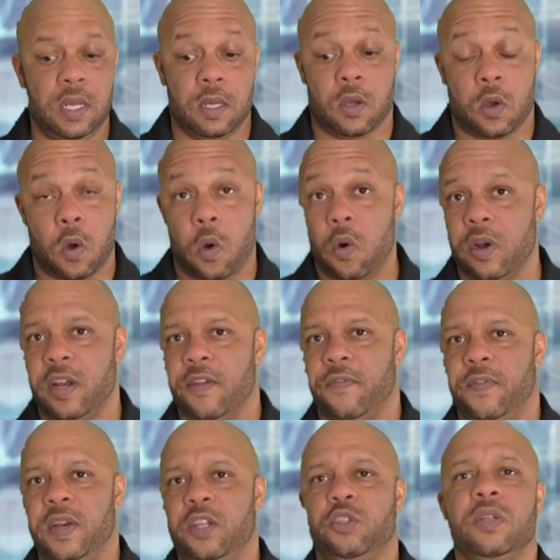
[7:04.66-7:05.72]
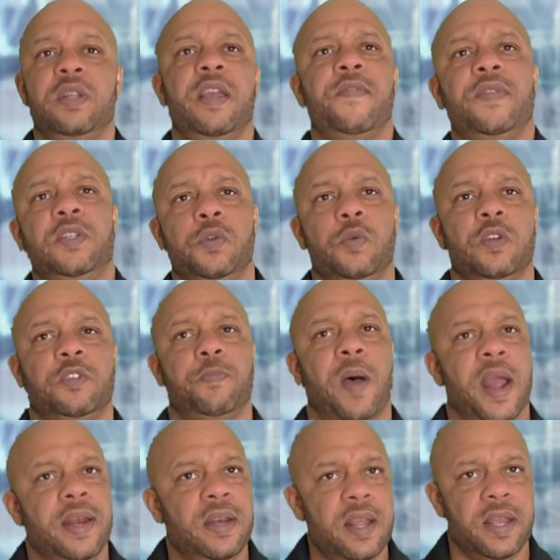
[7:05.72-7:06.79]
the core definition given to us
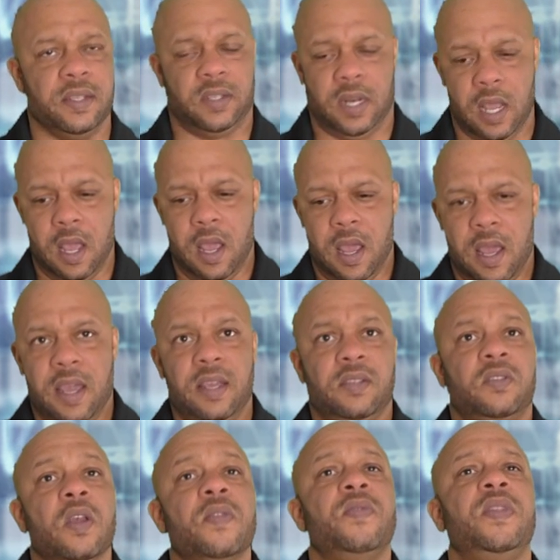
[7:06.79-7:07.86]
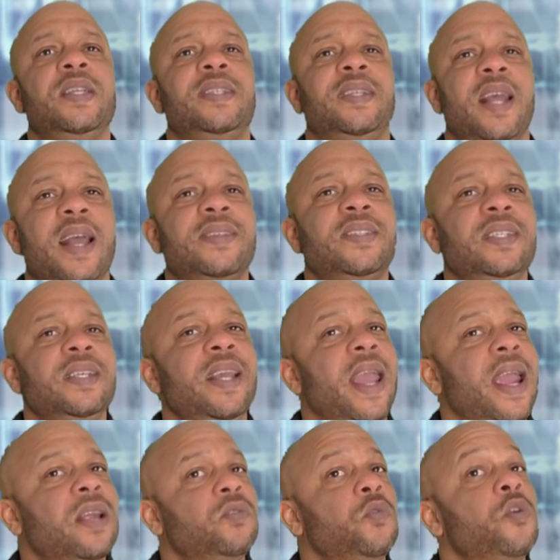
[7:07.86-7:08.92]
by NIST, is the testing
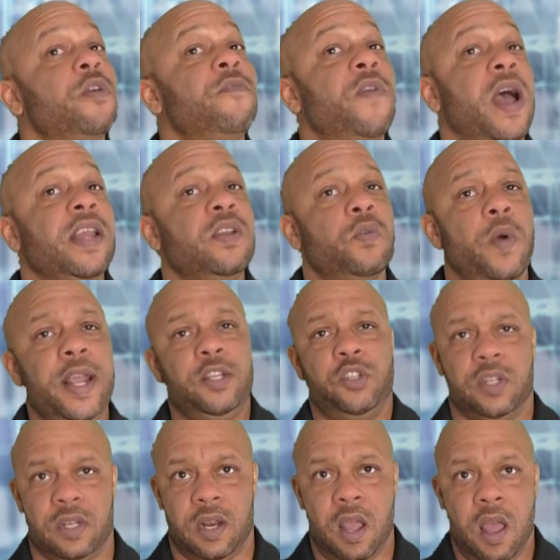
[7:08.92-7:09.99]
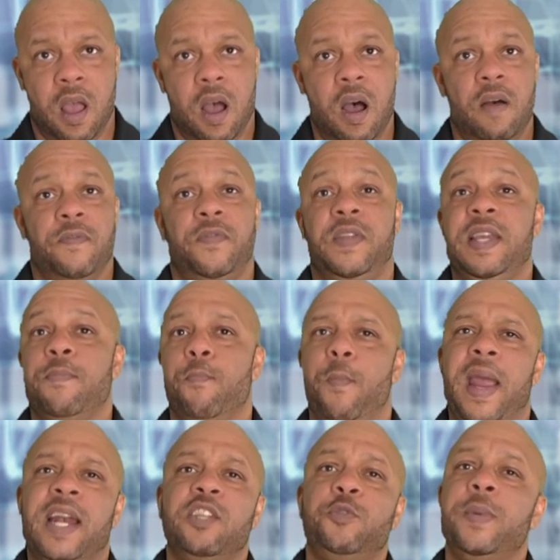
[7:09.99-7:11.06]
and or evaluation of the
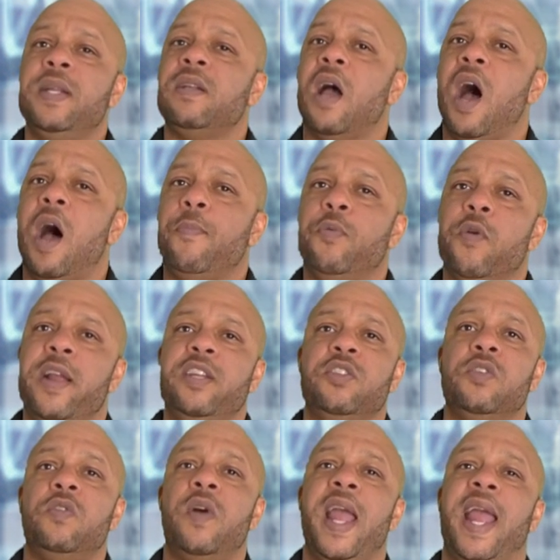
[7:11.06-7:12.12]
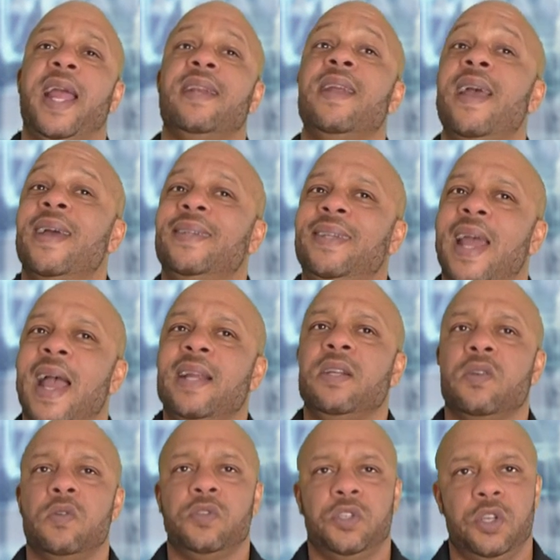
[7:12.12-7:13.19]
management, operational, and
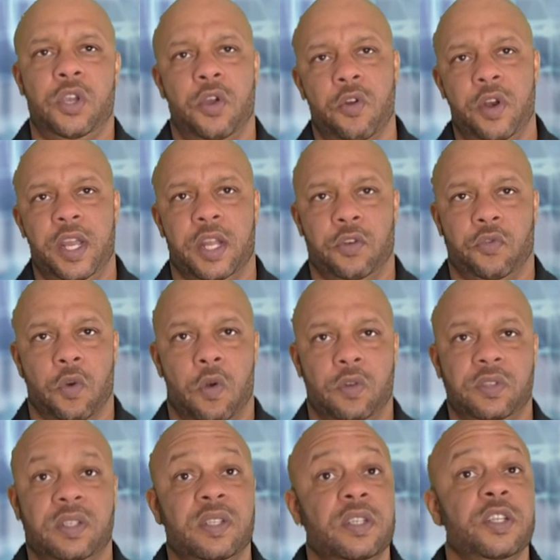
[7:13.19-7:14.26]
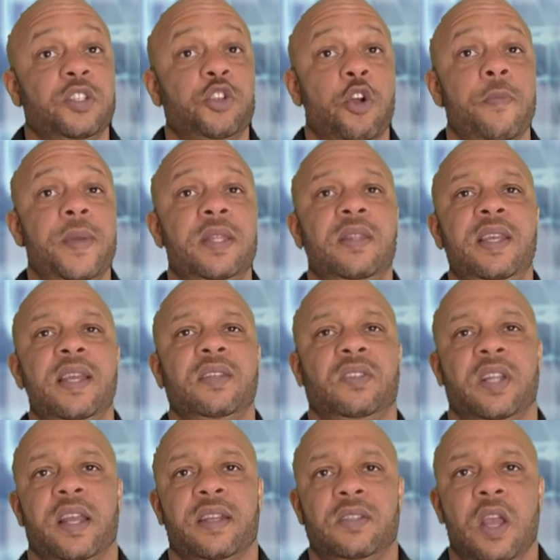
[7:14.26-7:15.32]
technical security controls to determine the
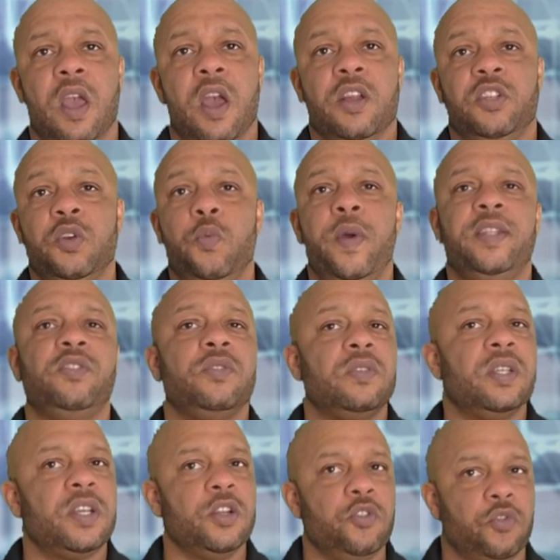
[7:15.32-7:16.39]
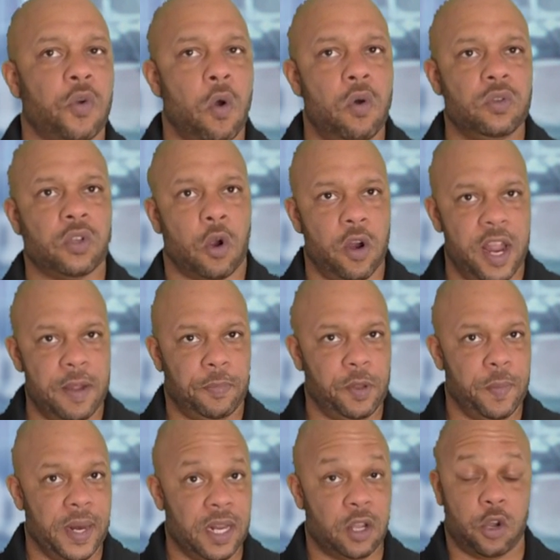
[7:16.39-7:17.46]
extent to which the controls are
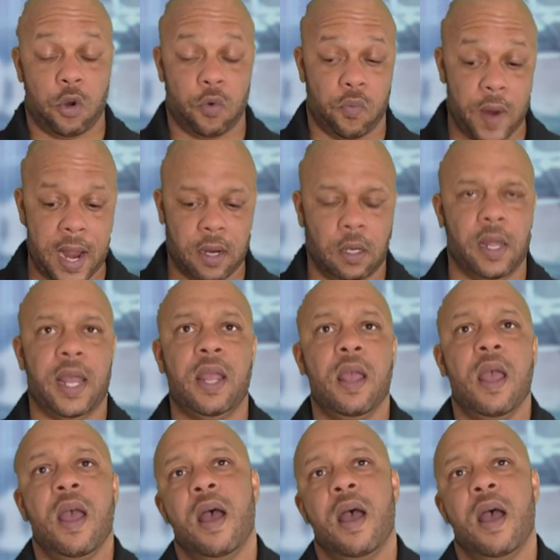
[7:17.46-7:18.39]
implemented correctly,